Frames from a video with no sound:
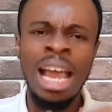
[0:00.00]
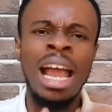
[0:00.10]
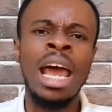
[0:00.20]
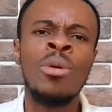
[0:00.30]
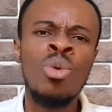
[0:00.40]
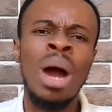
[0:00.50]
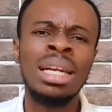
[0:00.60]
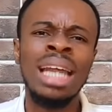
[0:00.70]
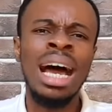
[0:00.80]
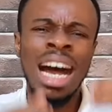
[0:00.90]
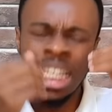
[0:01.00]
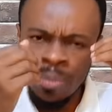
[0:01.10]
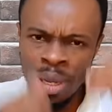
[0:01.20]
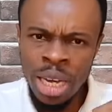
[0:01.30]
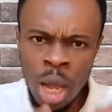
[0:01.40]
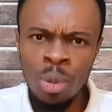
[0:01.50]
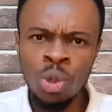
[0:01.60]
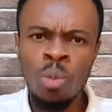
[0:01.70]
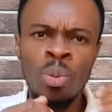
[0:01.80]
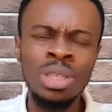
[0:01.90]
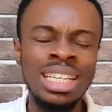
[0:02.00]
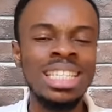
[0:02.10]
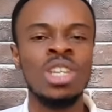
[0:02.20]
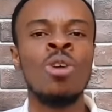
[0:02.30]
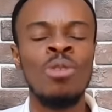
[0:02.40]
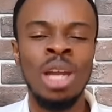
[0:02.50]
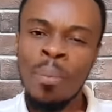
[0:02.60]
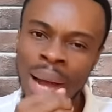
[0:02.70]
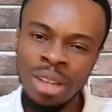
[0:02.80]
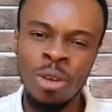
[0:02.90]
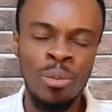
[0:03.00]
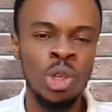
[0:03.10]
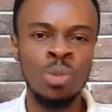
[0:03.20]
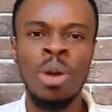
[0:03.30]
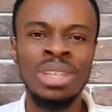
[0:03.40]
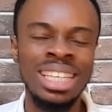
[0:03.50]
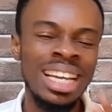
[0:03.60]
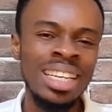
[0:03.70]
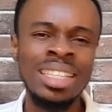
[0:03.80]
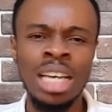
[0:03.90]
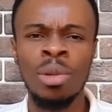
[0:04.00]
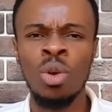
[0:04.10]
and Rwanda has been able to put itself on a path of prosperity, didn't it?